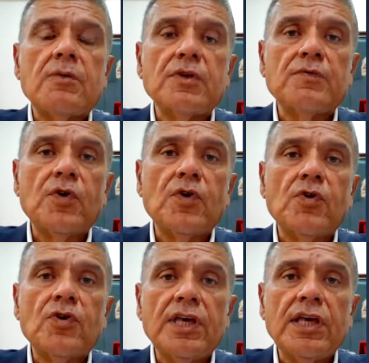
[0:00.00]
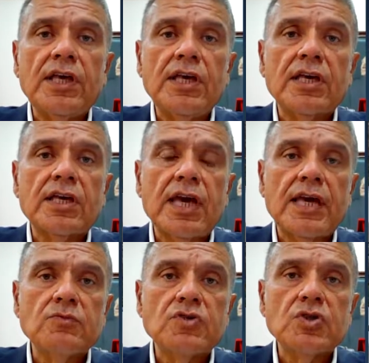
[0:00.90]
before he
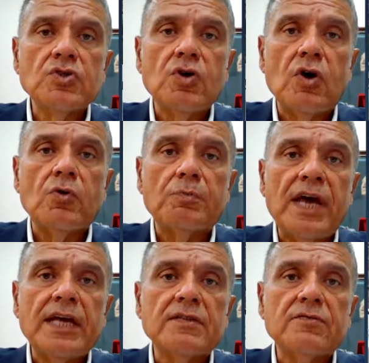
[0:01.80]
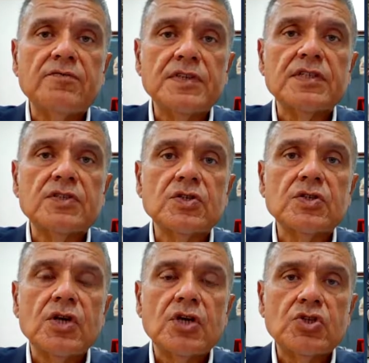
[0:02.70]
came to or paid the visit
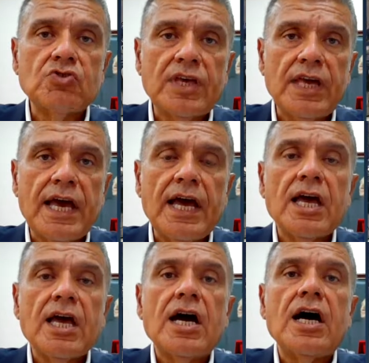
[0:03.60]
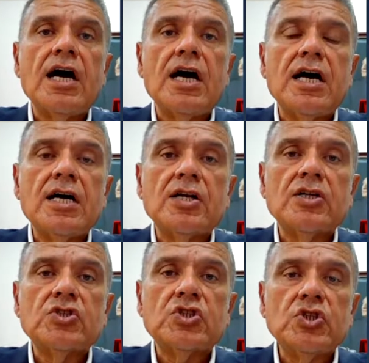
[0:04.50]
to Turkey
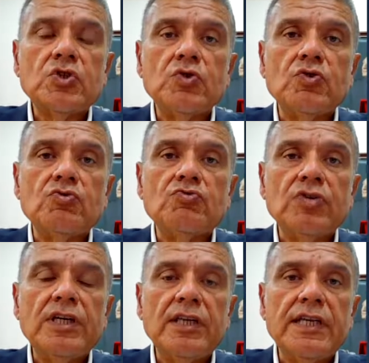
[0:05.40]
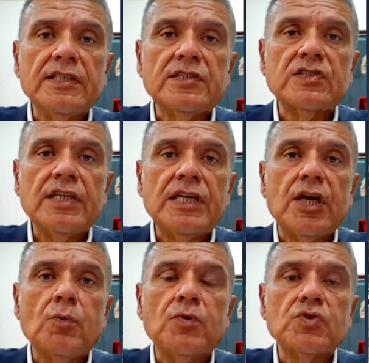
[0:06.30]
to really seek
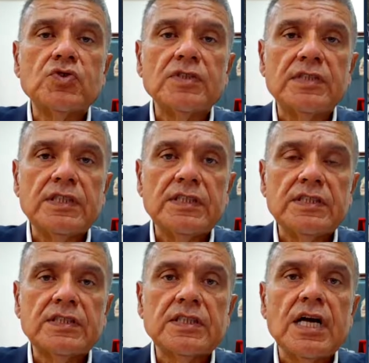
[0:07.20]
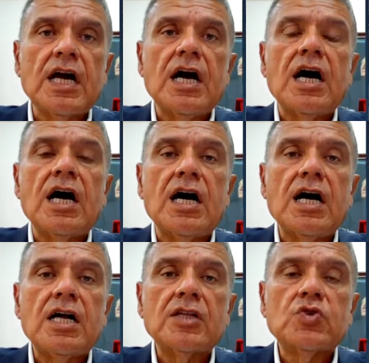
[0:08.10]
opportunities
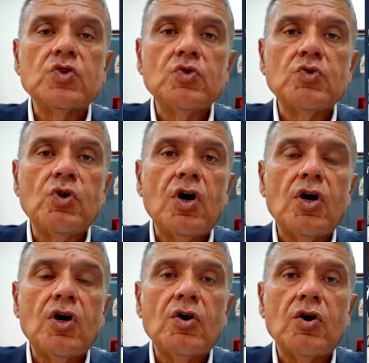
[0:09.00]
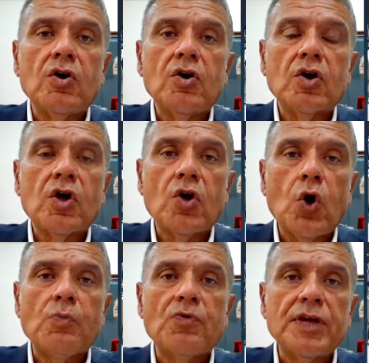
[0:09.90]
to
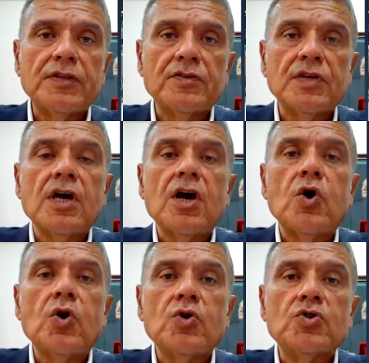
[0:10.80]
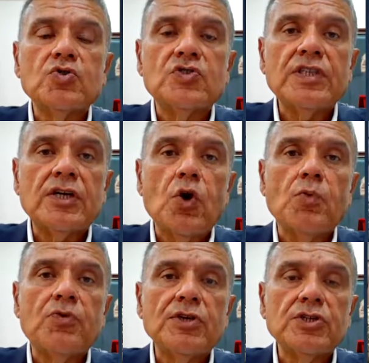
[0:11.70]
cooperate or to seek
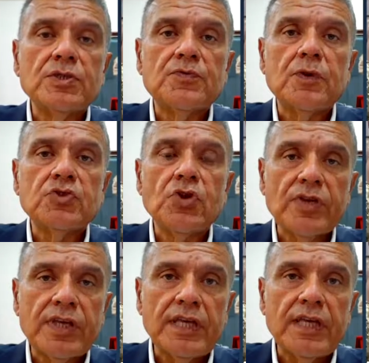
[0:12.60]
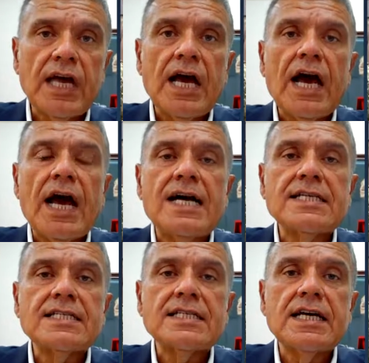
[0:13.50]
cooperation from Turkey
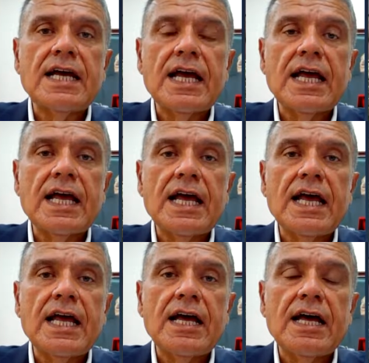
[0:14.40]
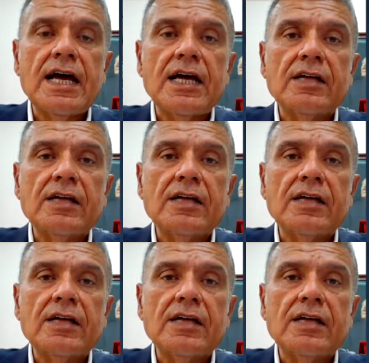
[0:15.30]
as a